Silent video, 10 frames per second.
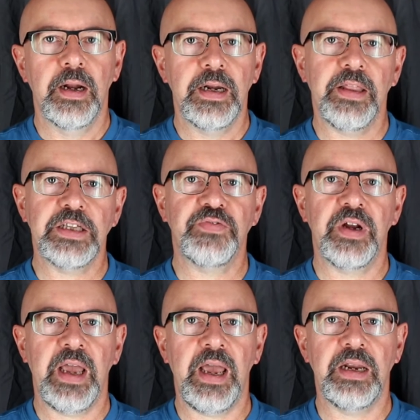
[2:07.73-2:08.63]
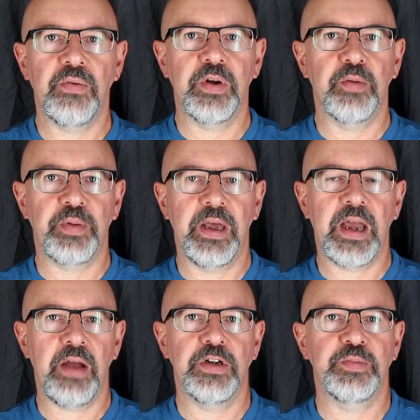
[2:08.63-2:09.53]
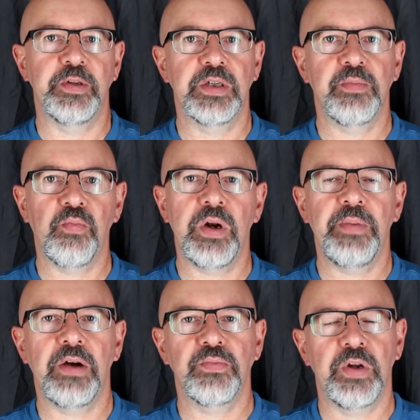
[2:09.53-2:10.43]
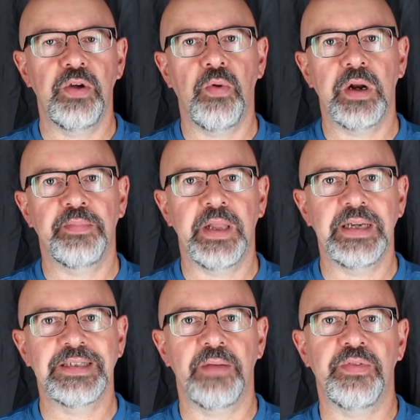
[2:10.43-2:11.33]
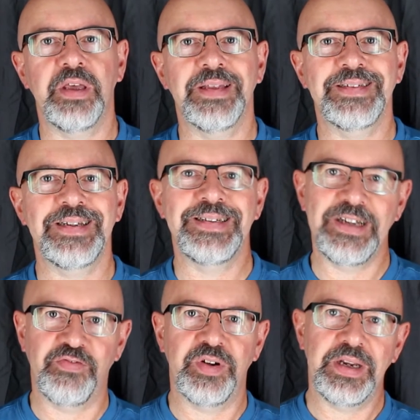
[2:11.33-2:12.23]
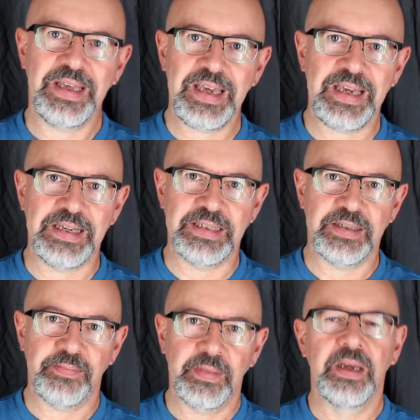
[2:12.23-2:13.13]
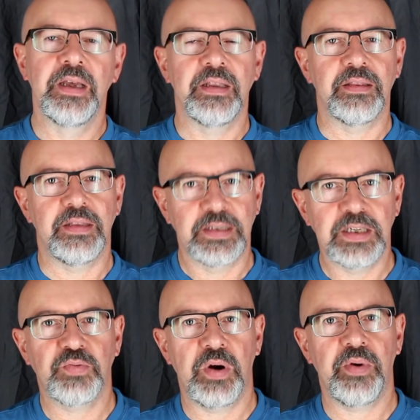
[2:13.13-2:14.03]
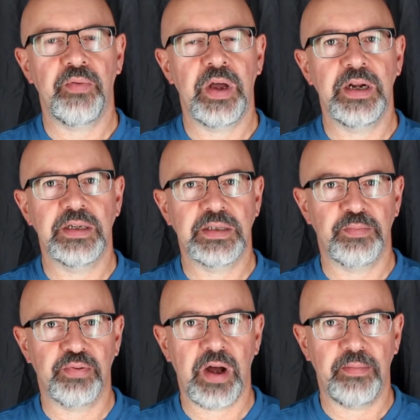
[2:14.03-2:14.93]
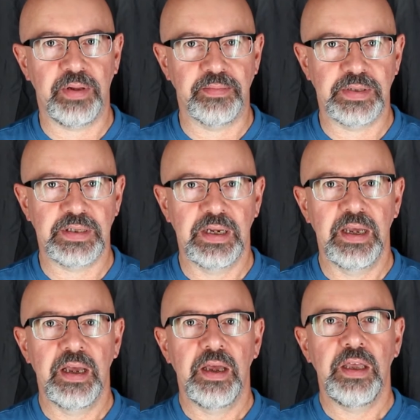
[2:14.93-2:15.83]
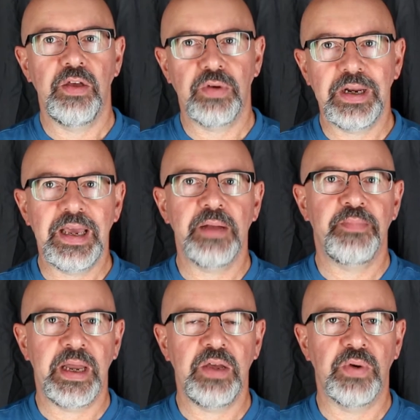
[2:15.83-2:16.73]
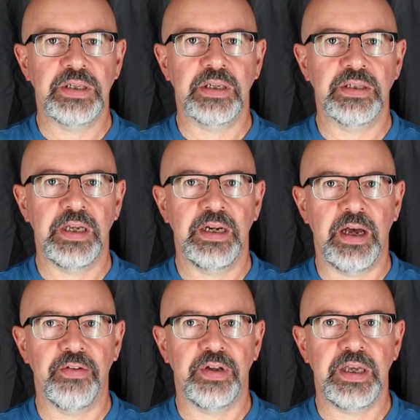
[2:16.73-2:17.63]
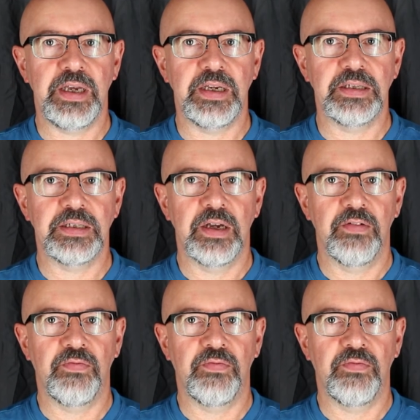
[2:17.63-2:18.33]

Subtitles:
Now that's very handy when you're playing Irish music, but what about when you want to play something that's in different keys? This is where we run into some problems. You can get penny whistles in other keys.